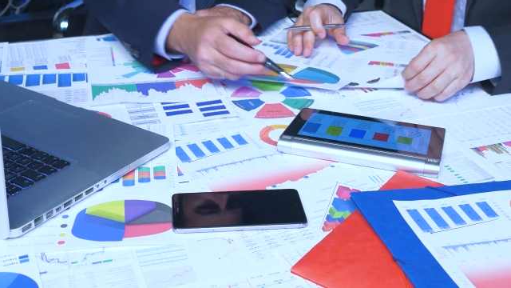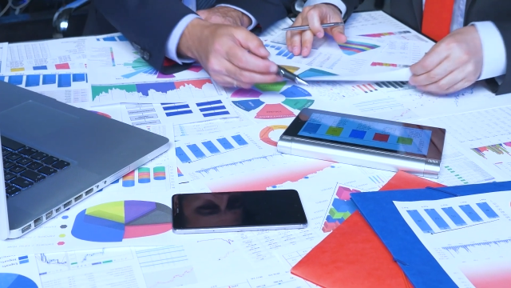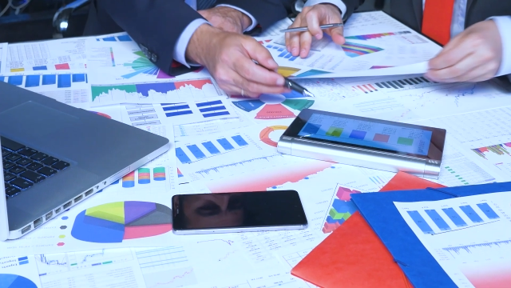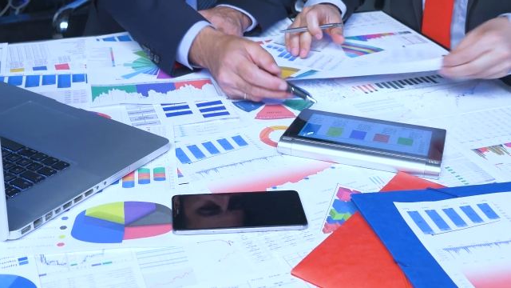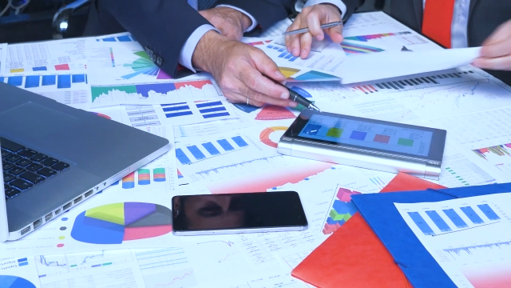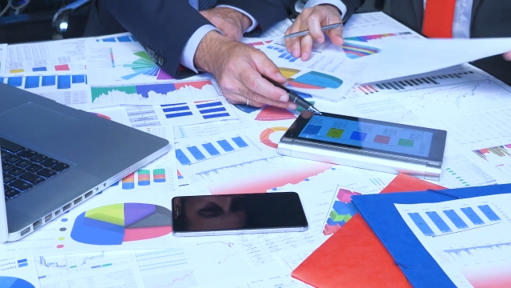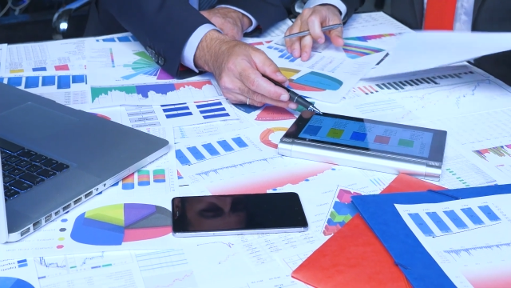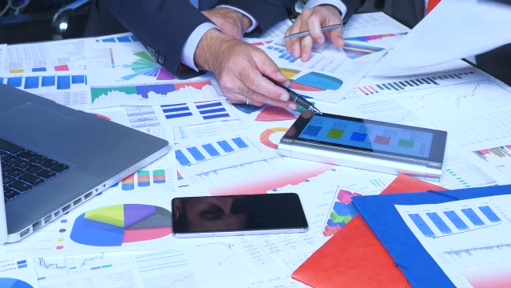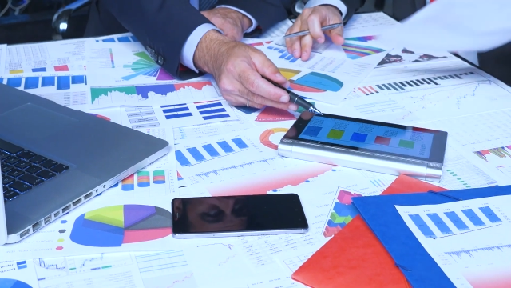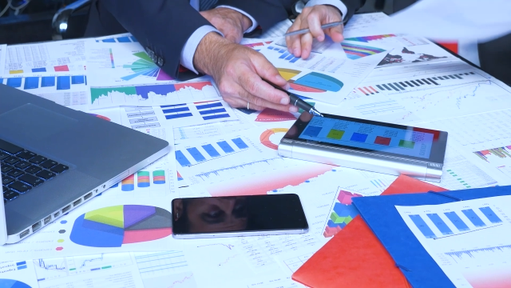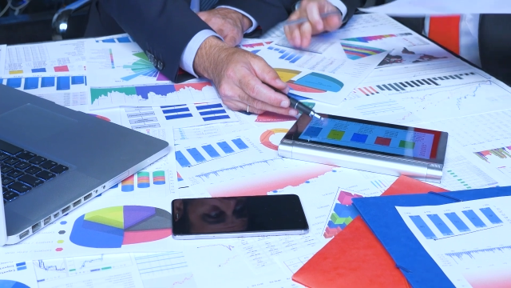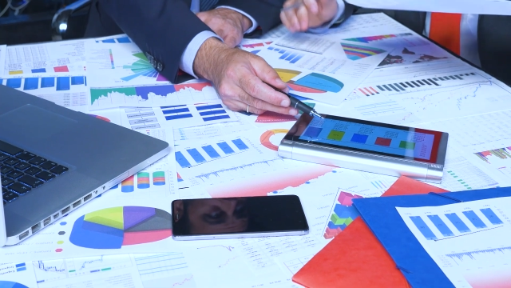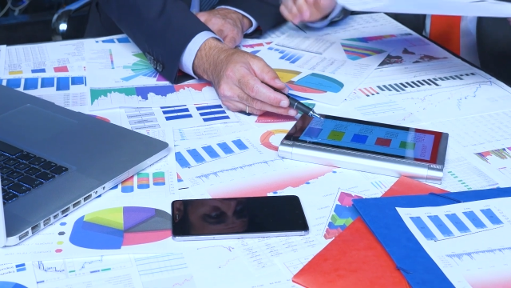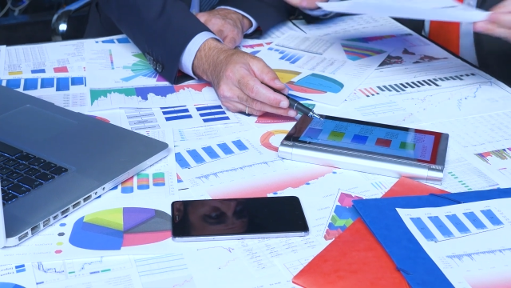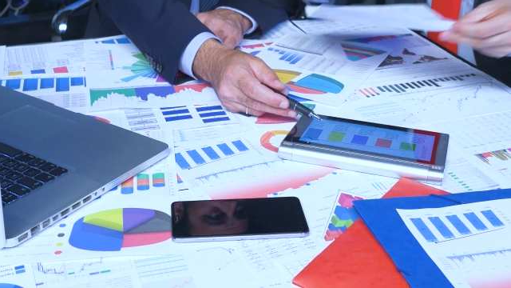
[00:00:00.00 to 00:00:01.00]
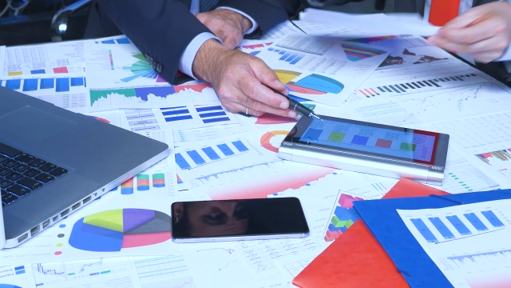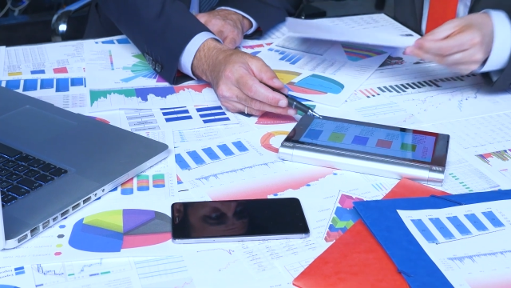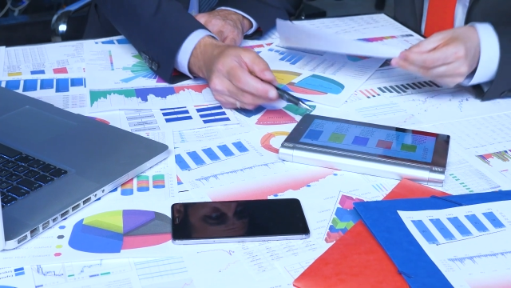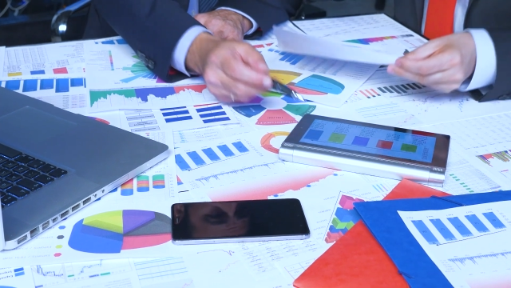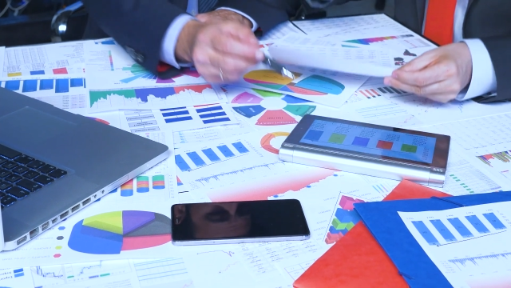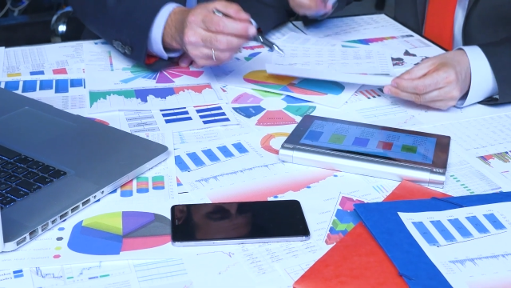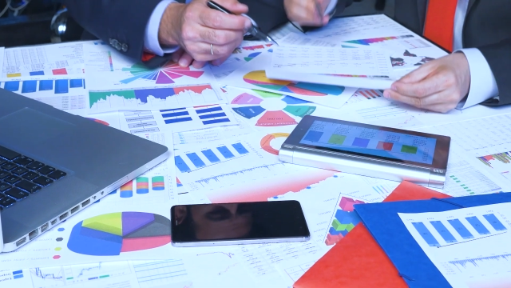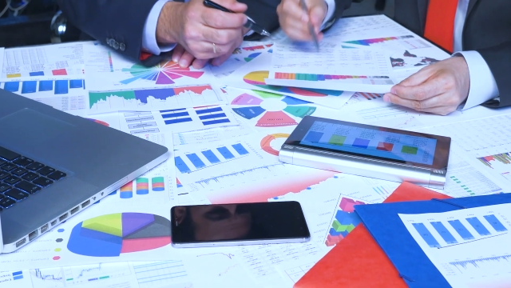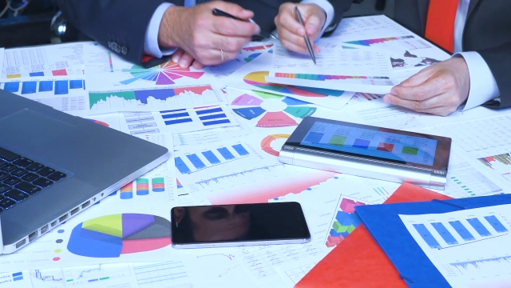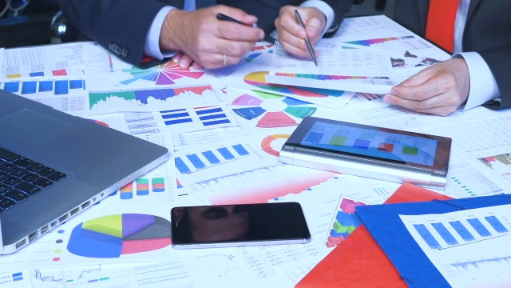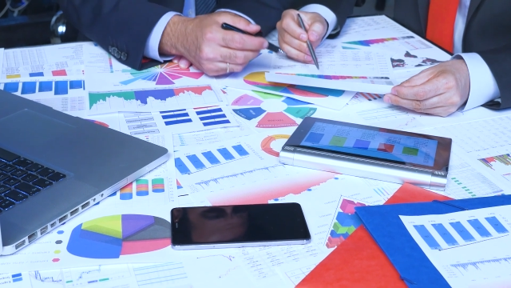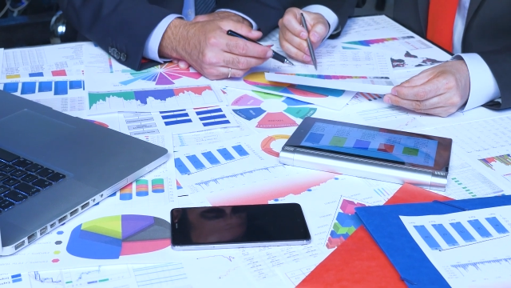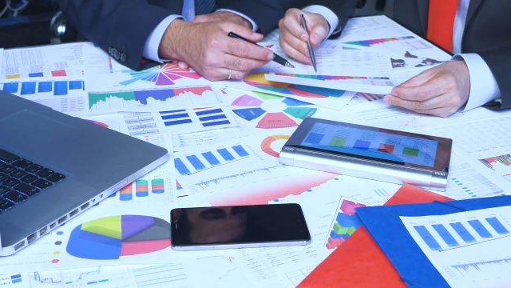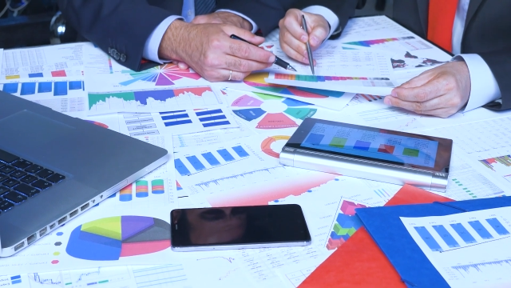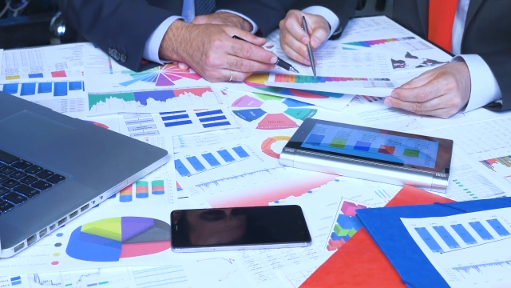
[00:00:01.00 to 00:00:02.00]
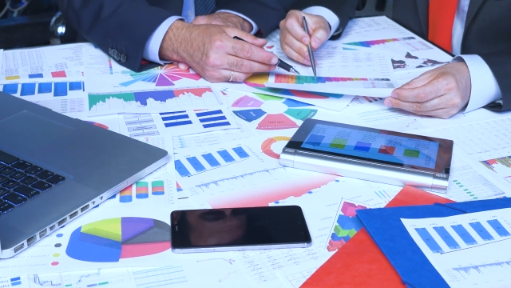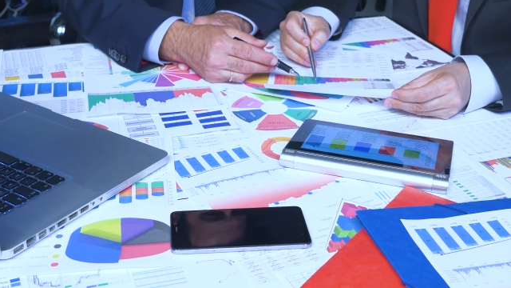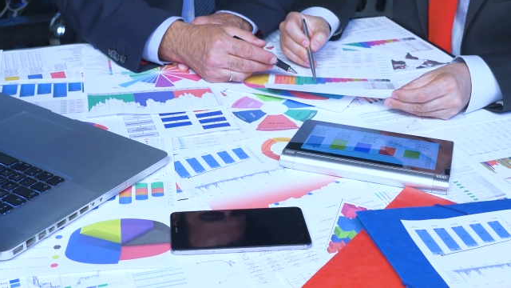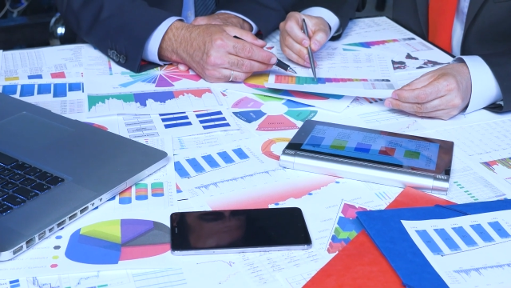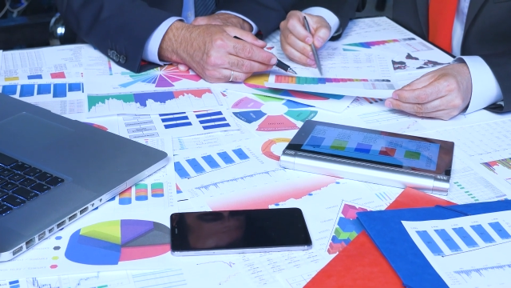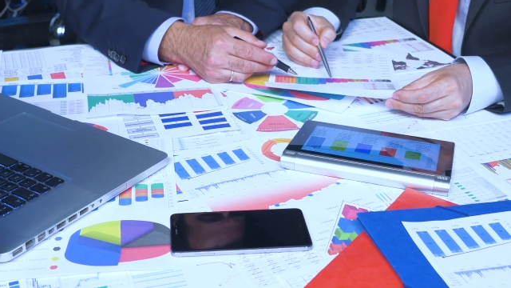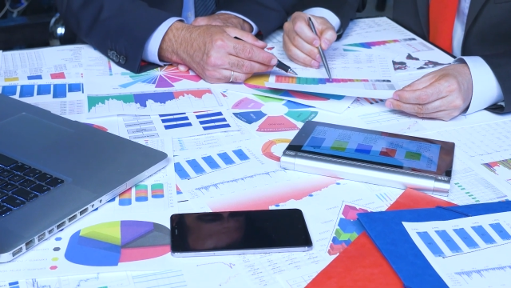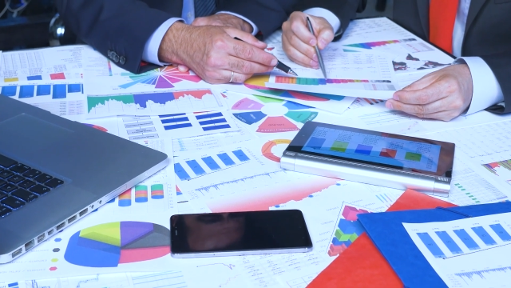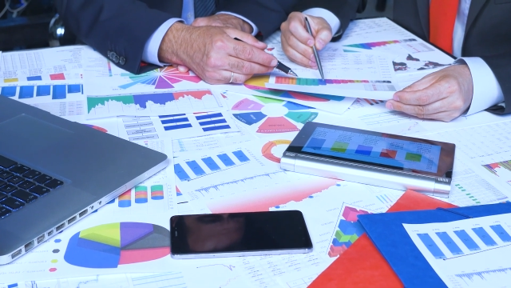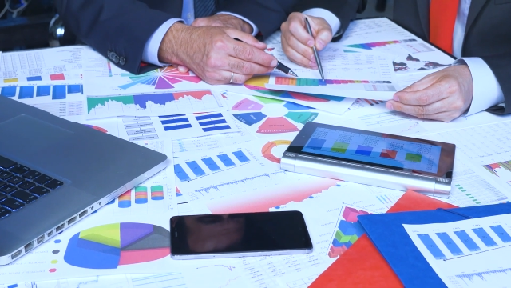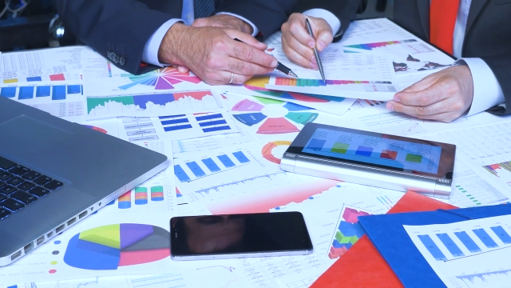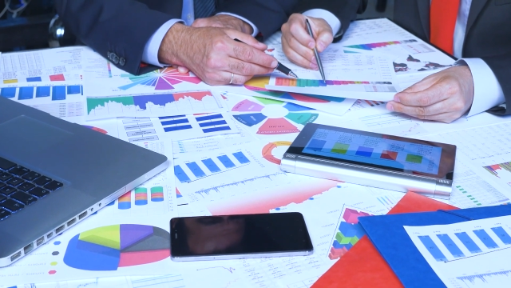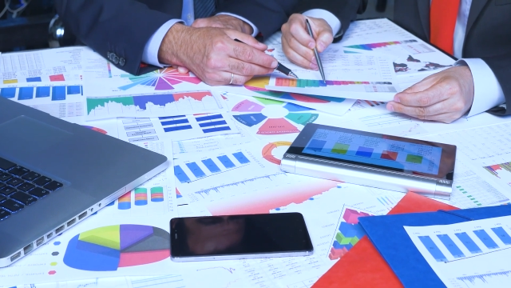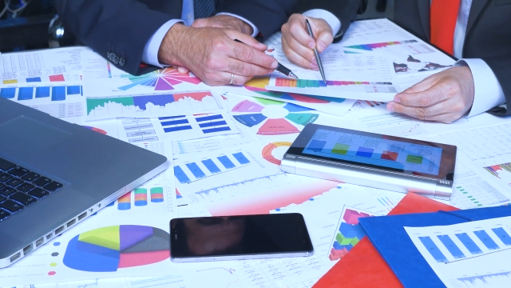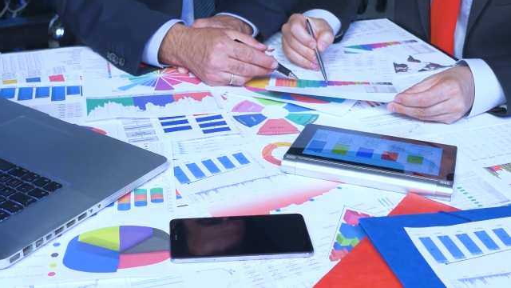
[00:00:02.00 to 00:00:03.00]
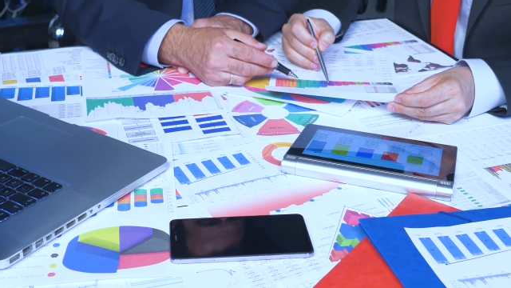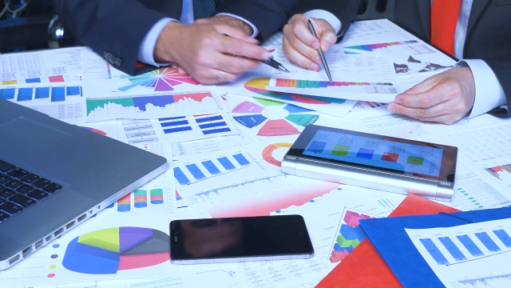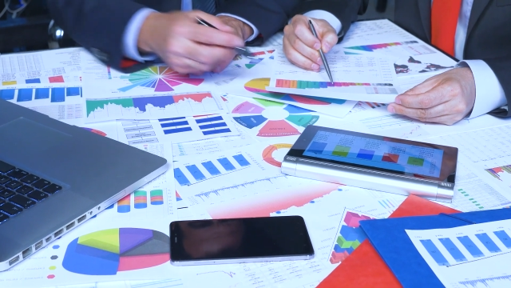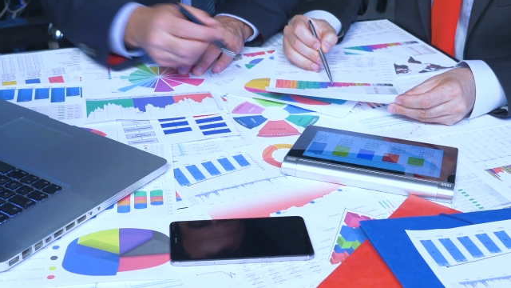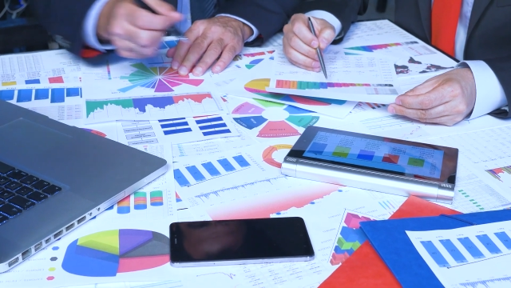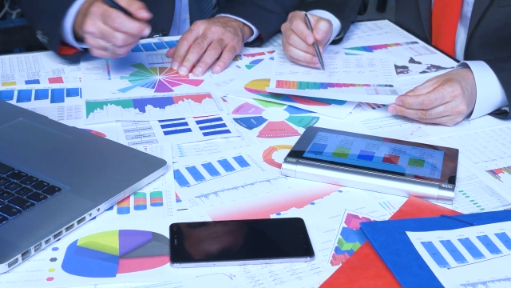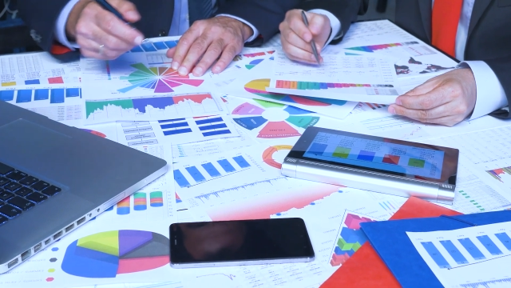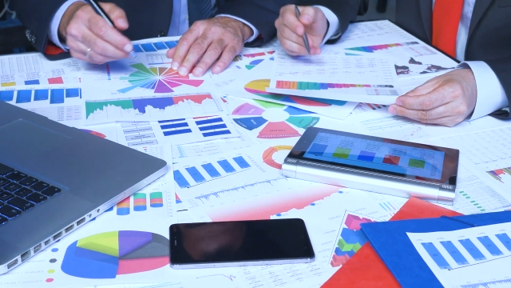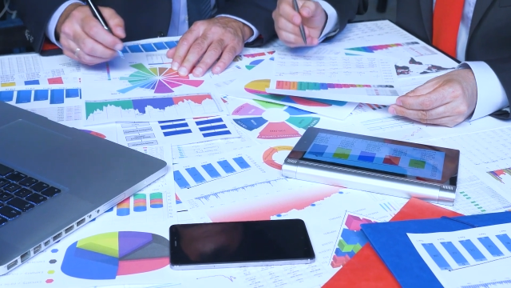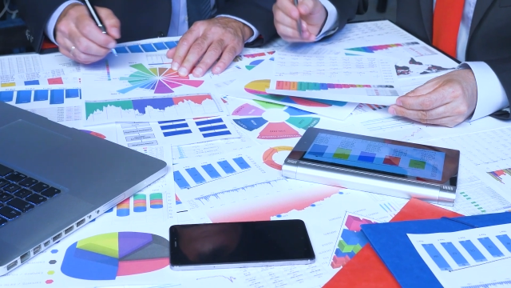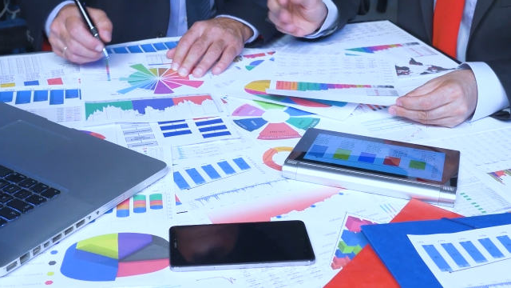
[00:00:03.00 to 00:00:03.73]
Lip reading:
Nobody's mouth can be seen.